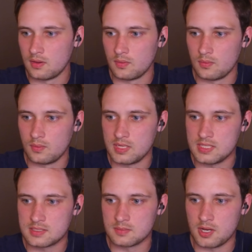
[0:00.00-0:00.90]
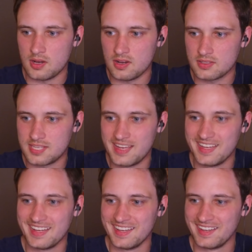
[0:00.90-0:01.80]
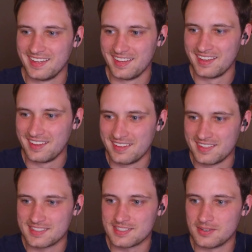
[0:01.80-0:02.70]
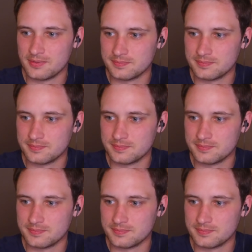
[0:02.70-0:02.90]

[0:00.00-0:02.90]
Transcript: we need some hogs. So